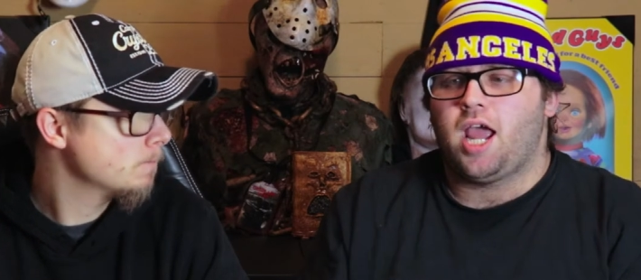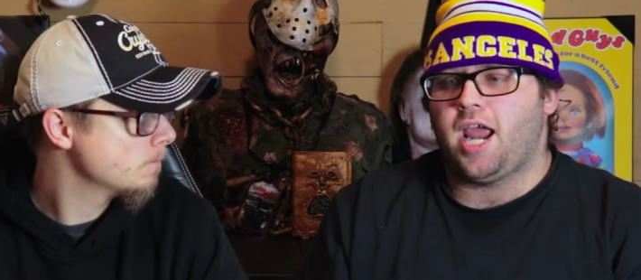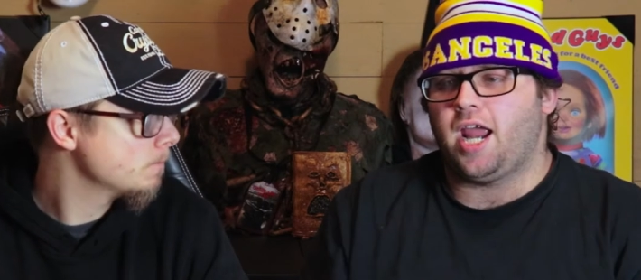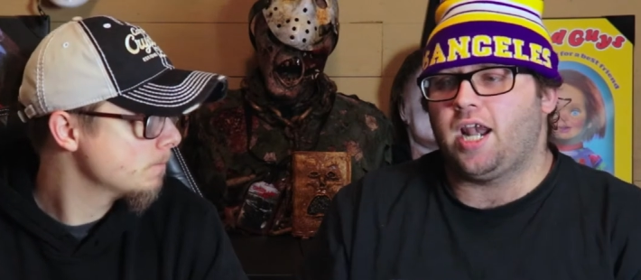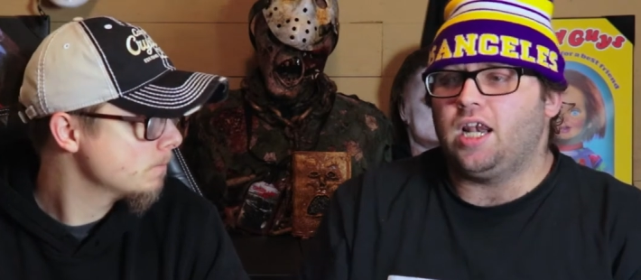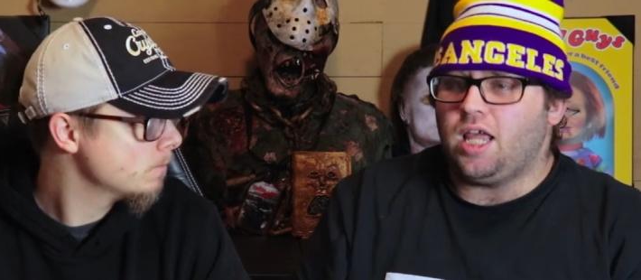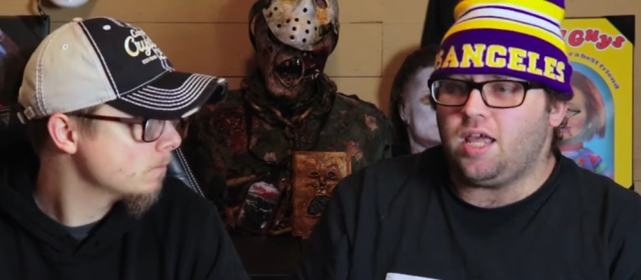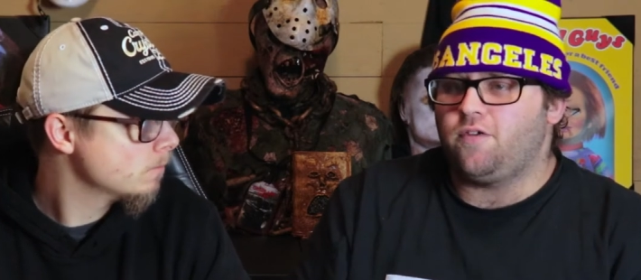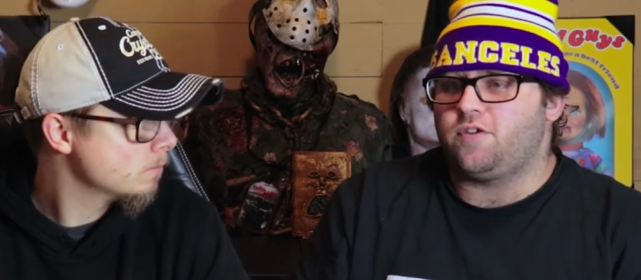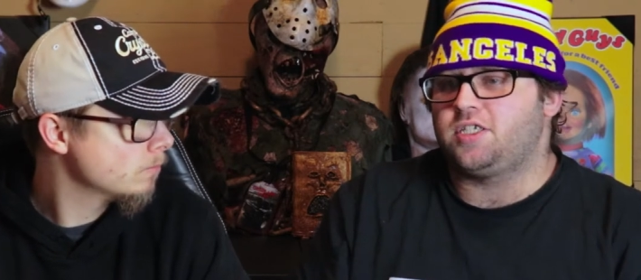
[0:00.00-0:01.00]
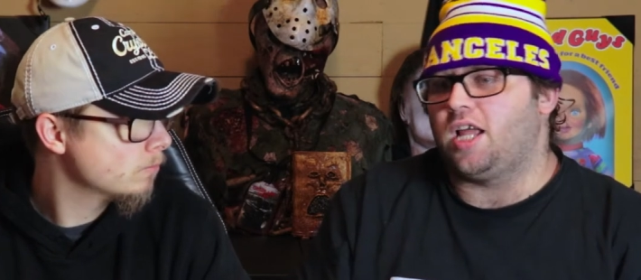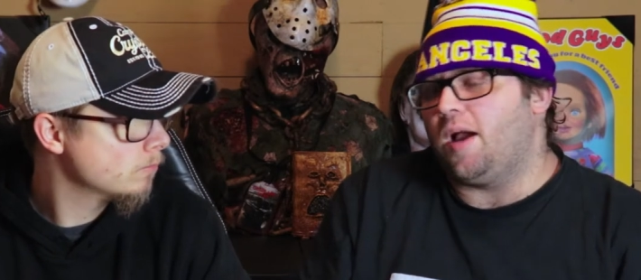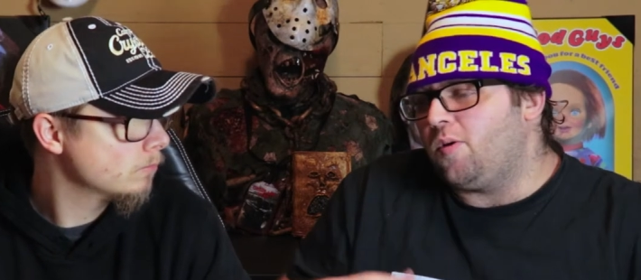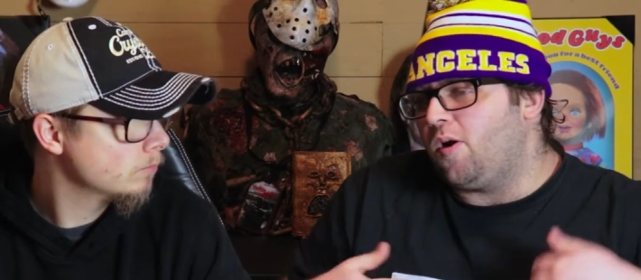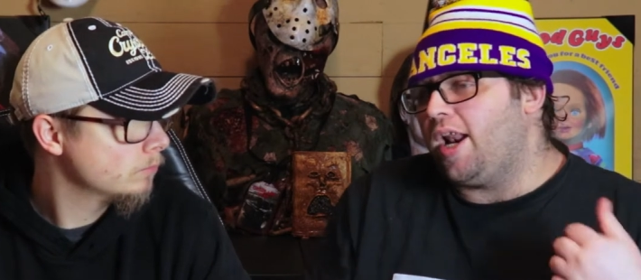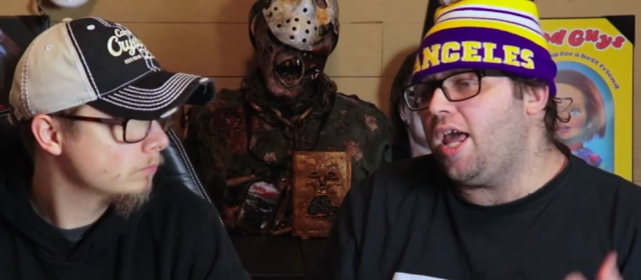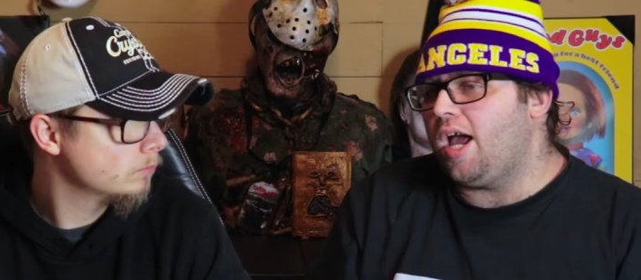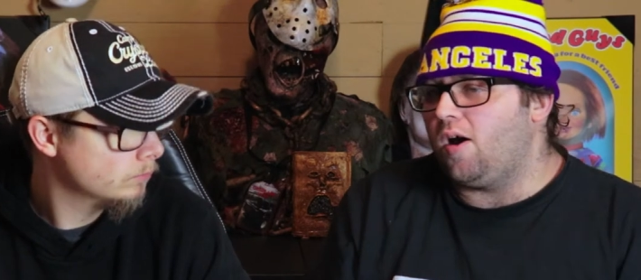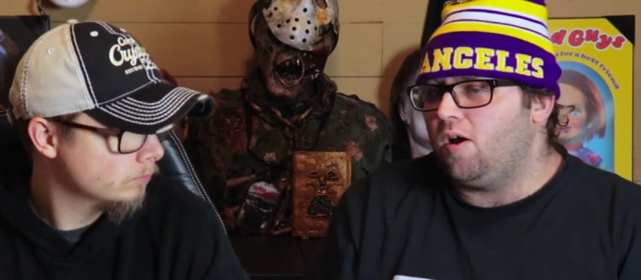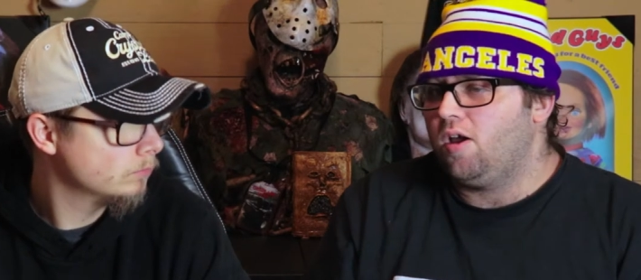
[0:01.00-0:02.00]
Speaker 1: and left and said, I'm going
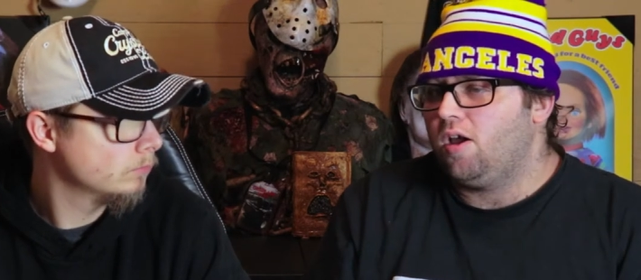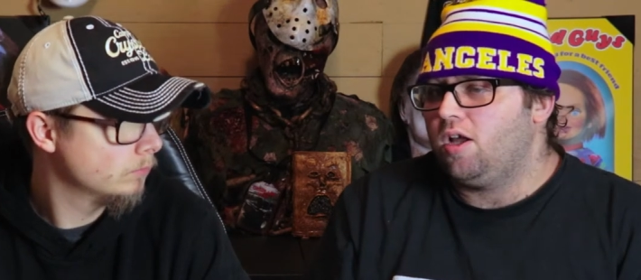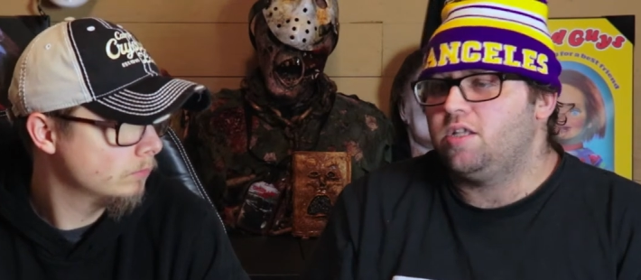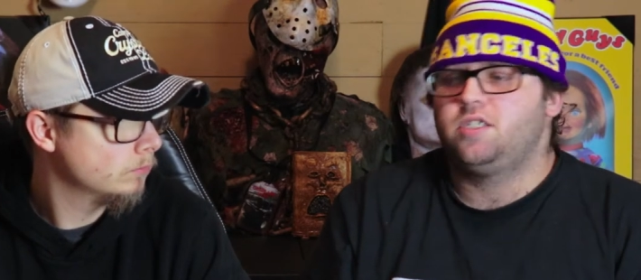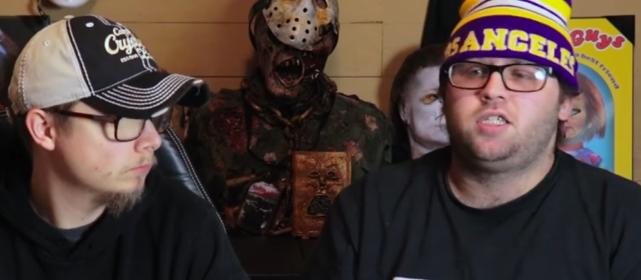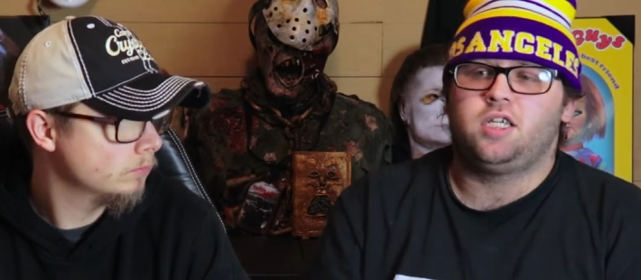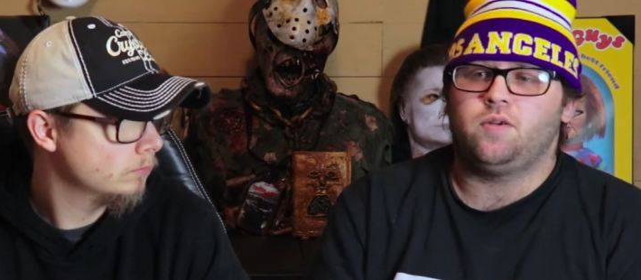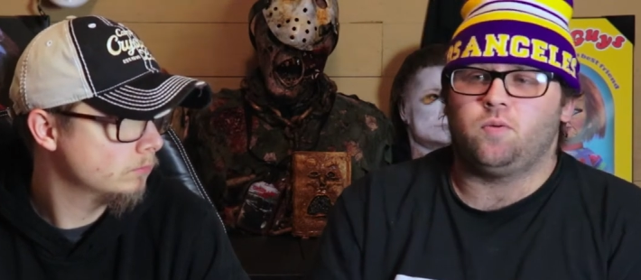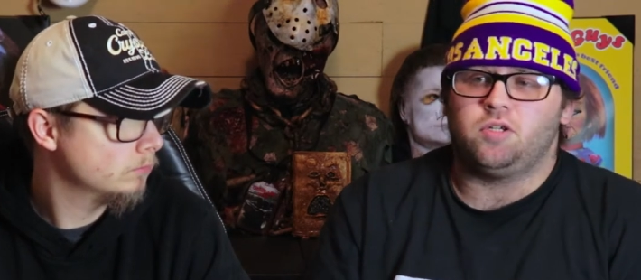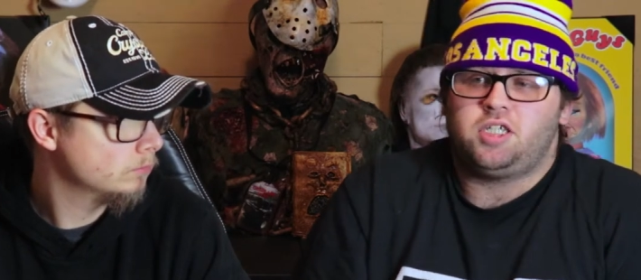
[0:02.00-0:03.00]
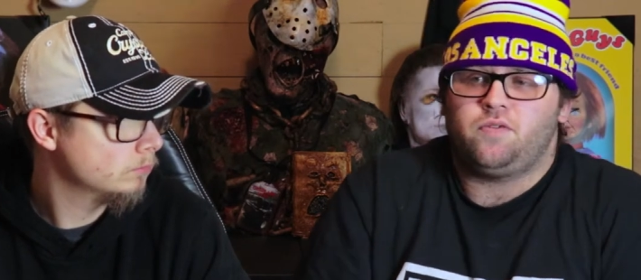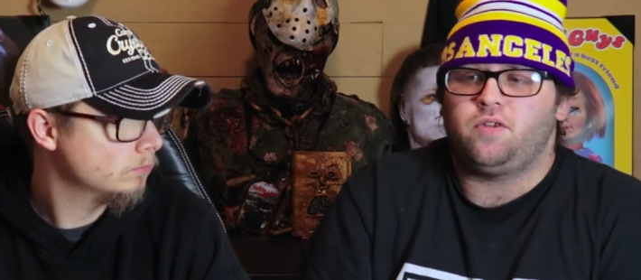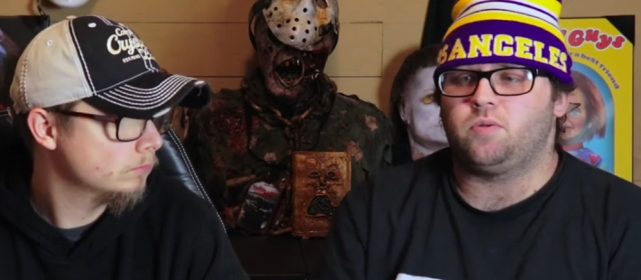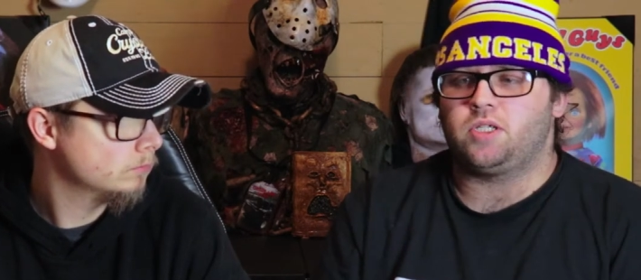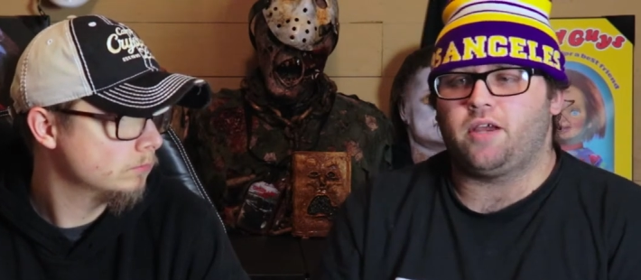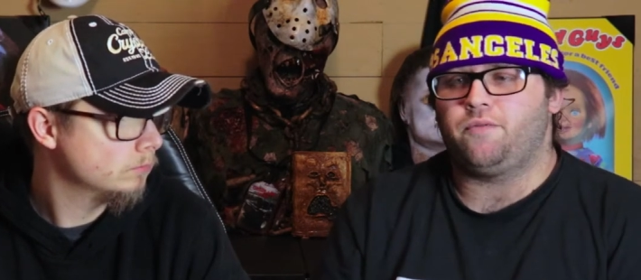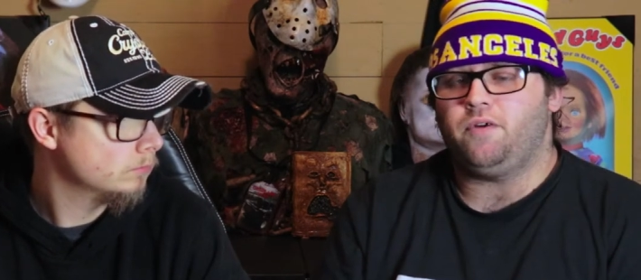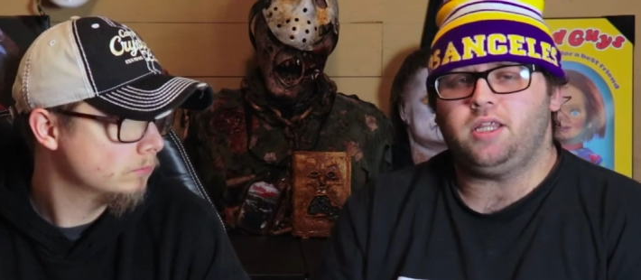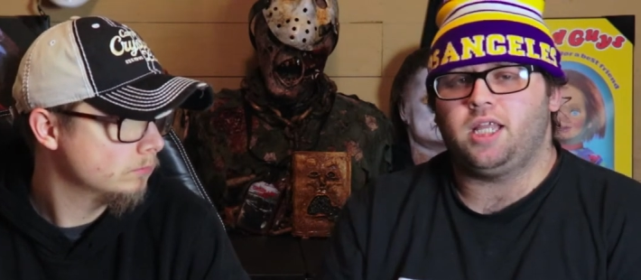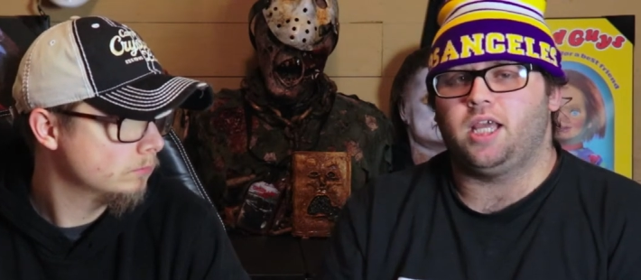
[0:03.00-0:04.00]
out. T well, Tiffany was like, fuck